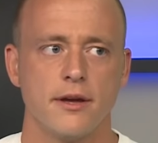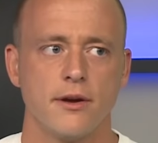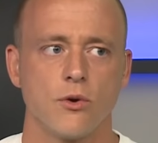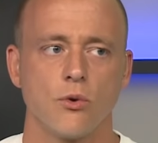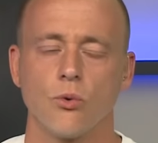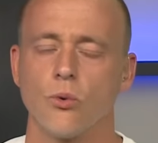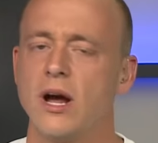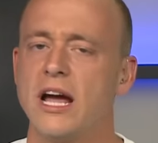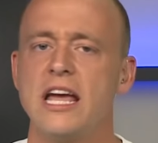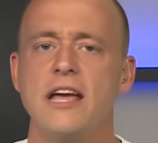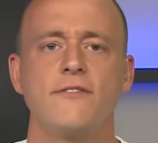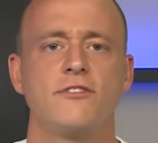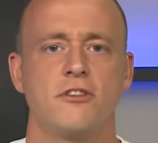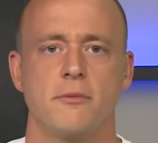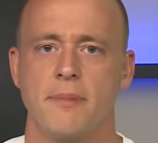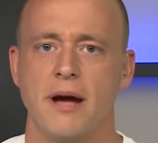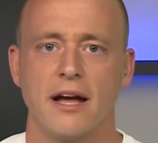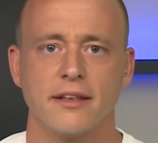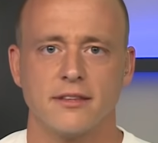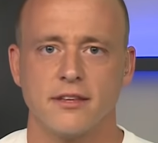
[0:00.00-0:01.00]
raves
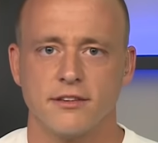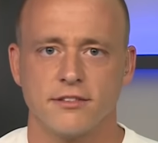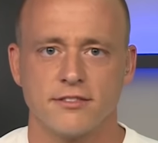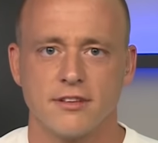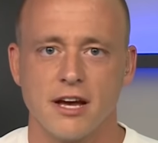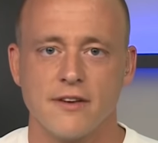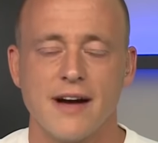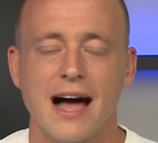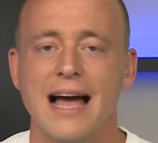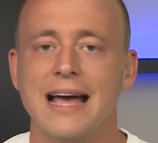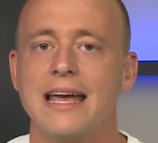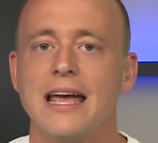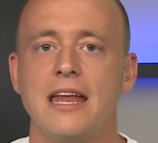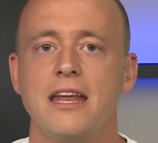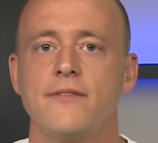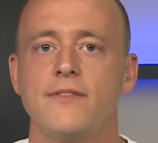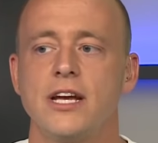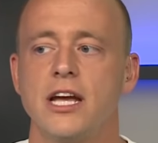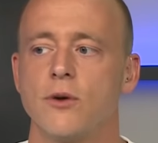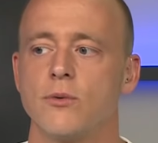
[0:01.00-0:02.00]
about this stuff. I can't
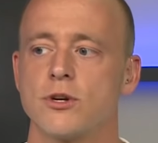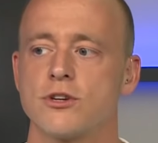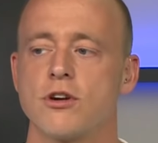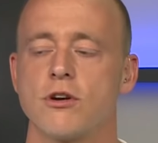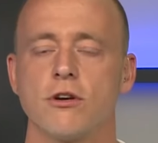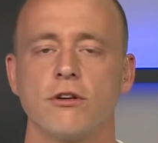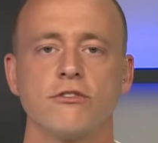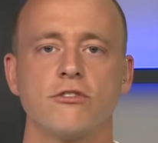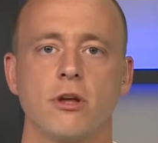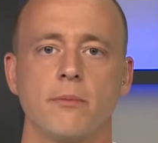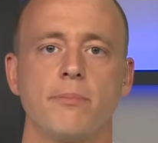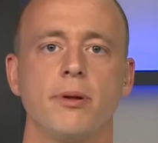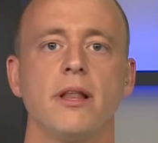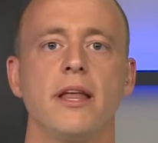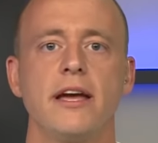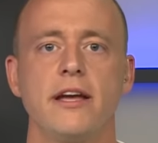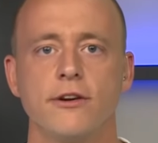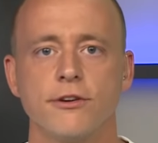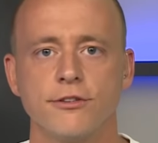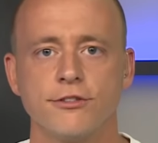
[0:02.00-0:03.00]
even get returns on
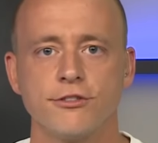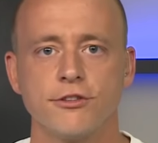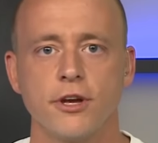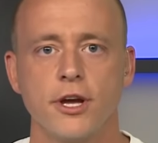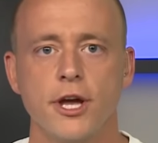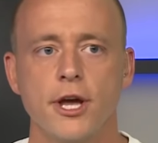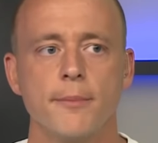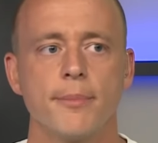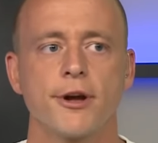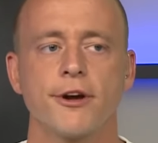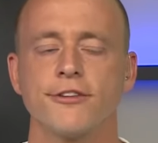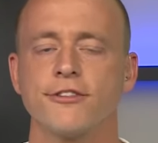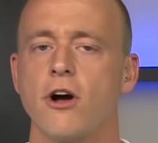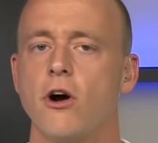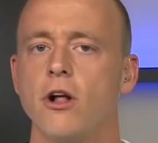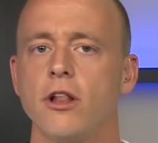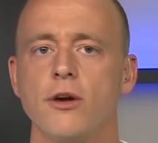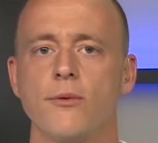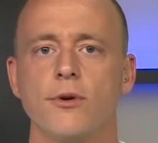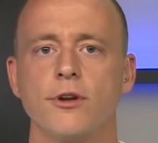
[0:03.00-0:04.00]
players because
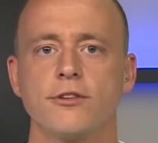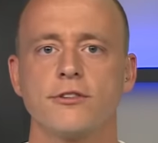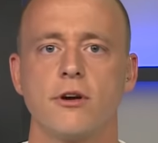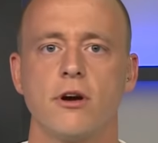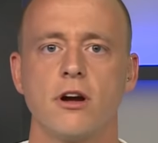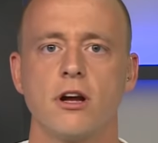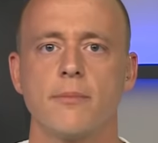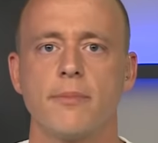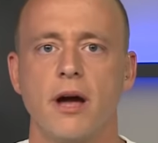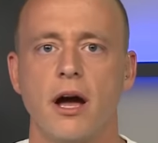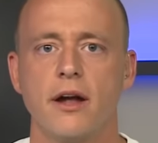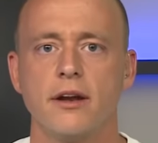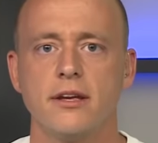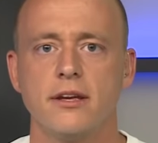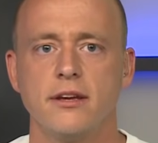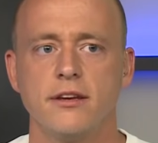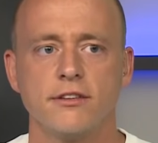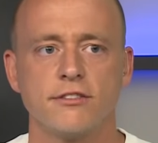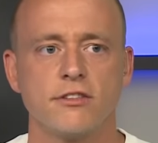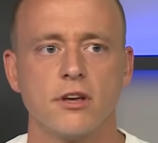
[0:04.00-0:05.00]
all they want to talk about
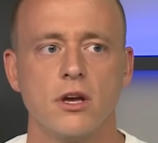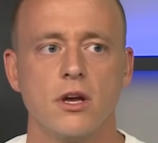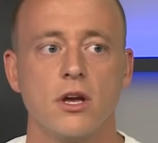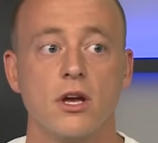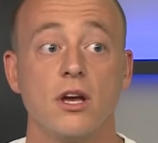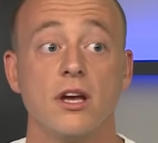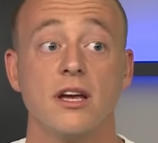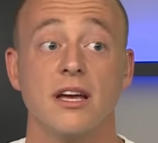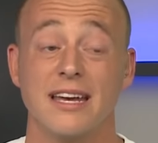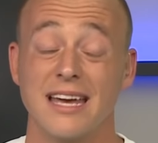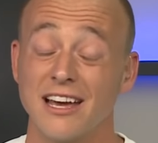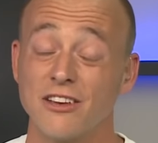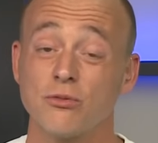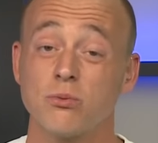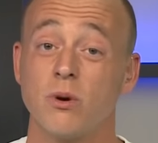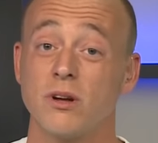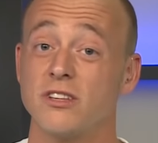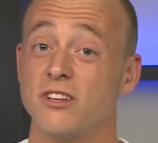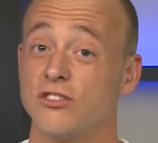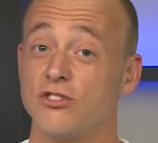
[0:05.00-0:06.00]
is guess
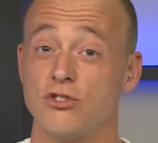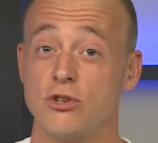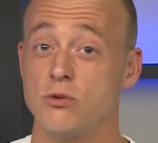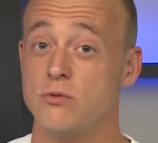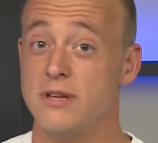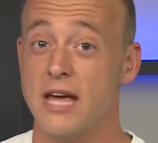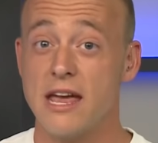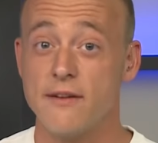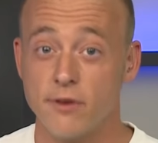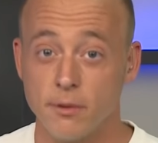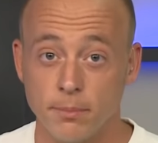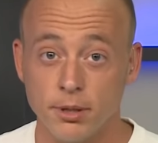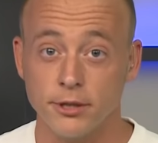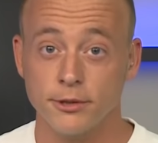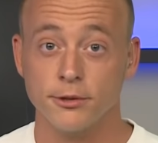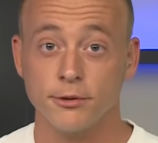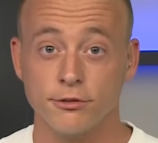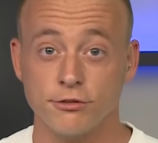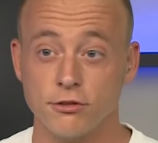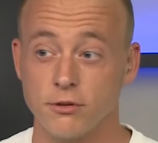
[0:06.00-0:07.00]
what this dude David
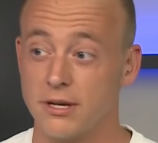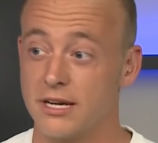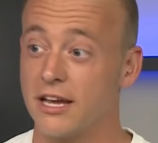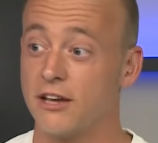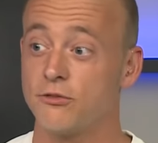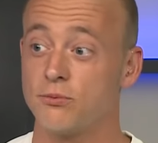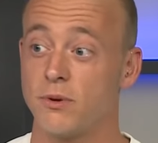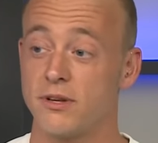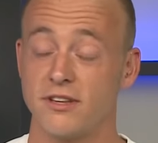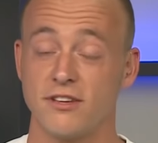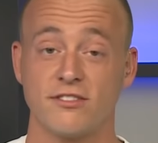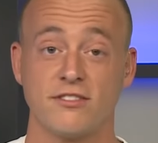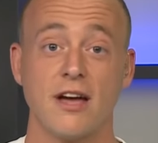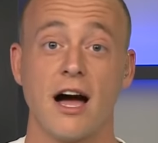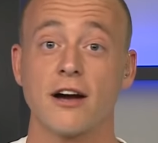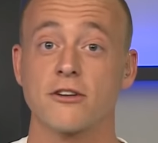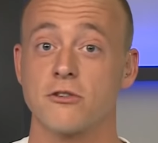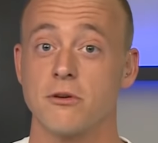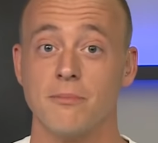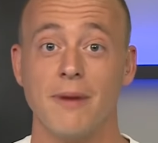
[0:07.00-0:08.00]
Ballou is doing? Guess what this
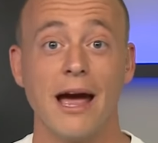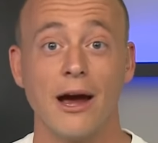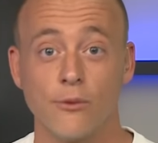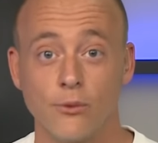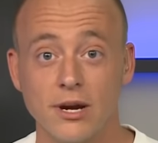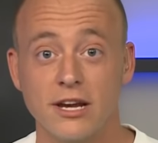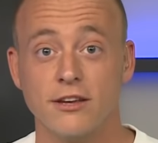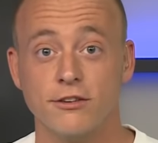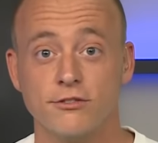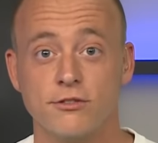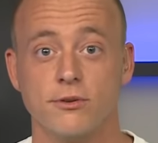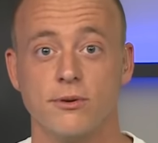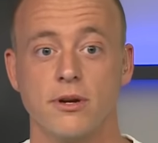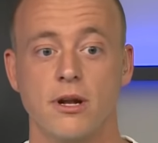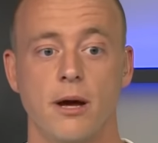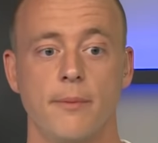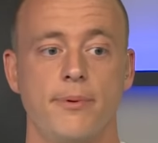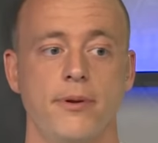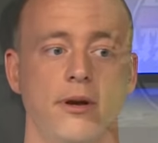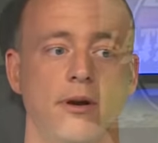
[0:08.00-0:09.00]
Dr. Matt Rhea is doing
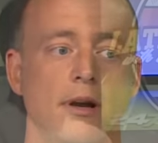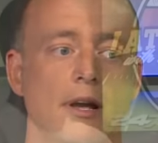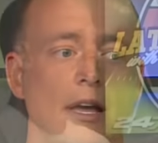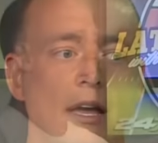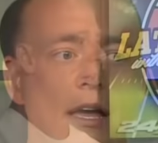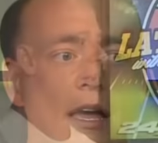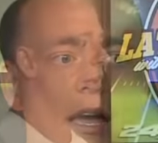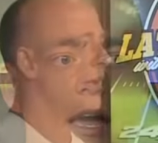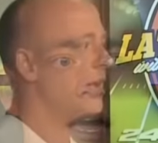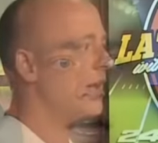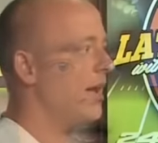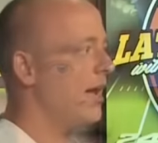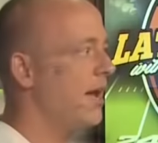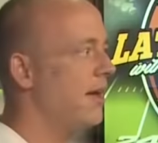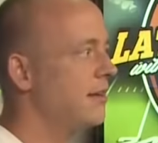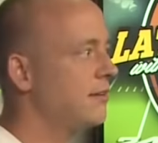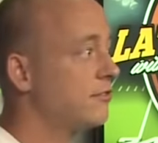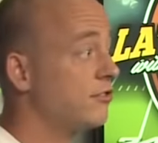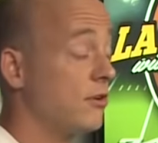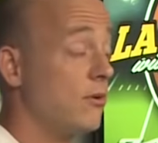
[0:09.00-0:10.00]
up here?
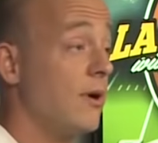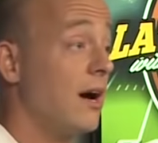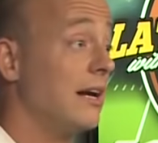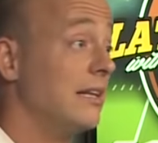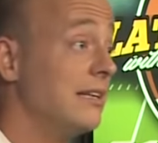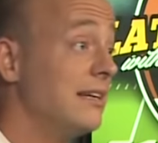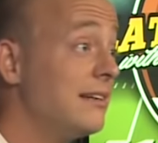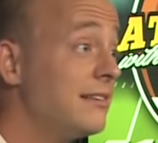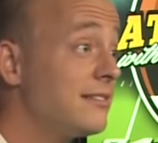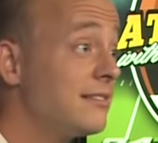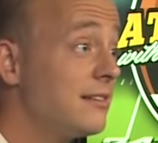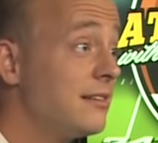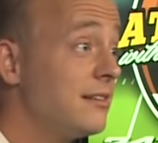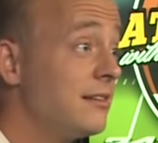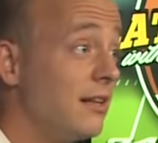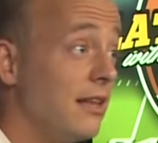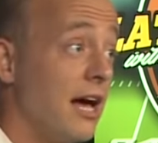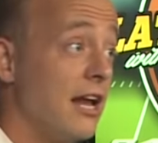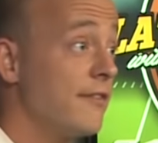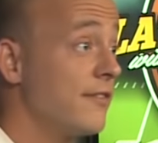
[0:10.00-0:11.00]
And so I listen.
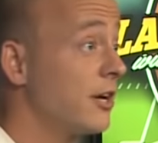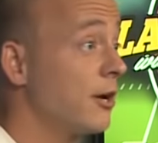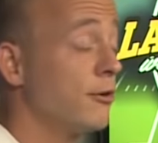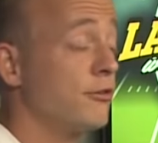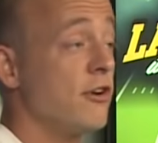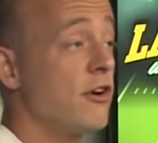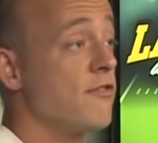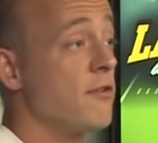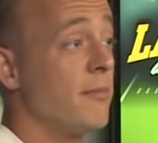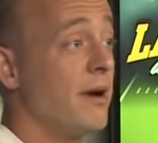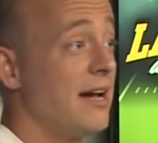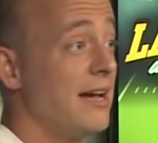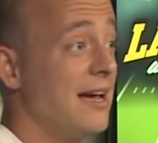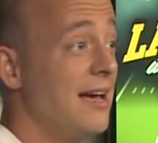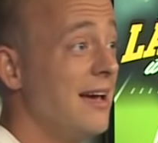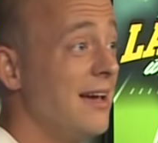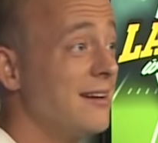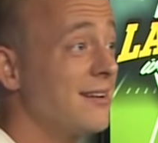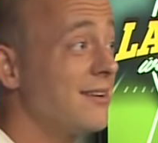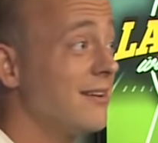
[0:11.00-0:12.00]
A lot of it goes over my
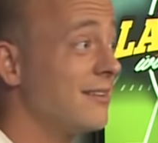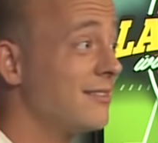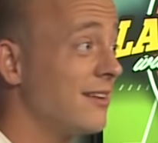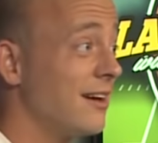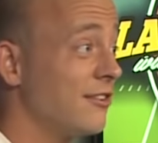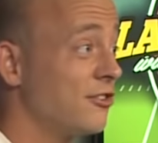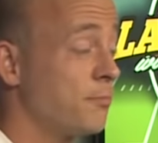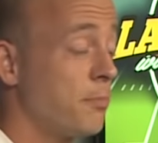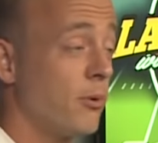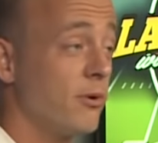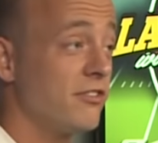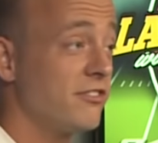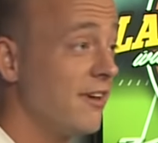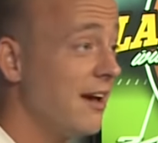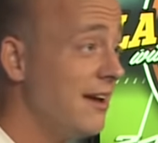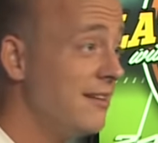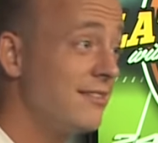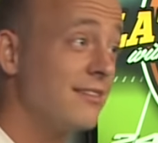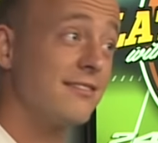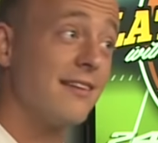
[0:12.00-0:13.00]
head because a sports
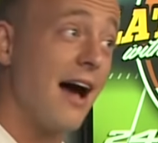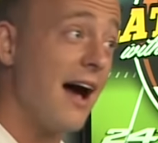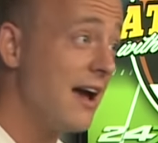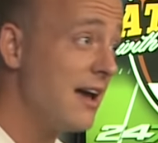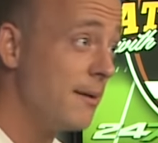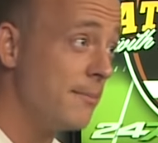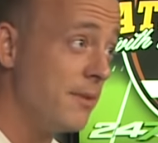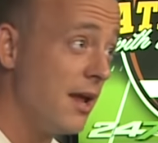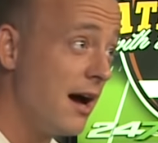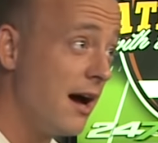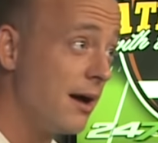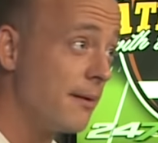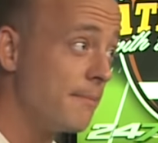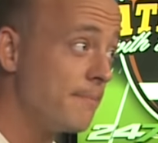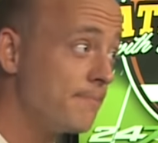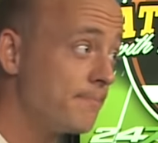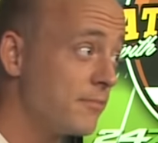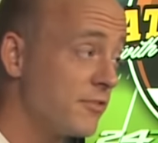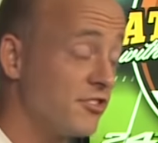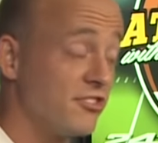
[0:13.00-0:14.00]
scientist, I am not
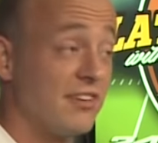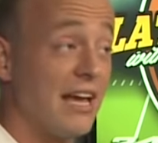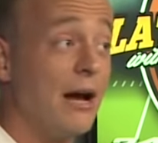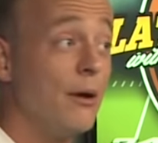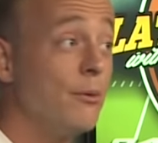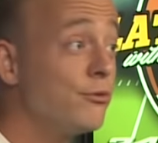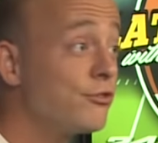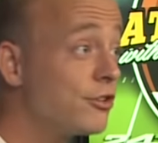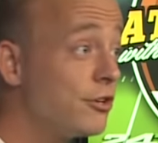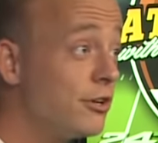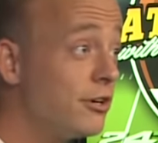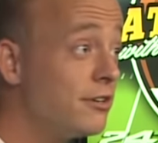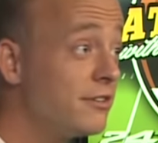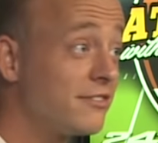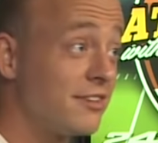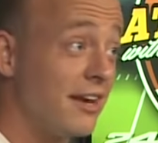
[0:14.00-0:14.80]
sounds good,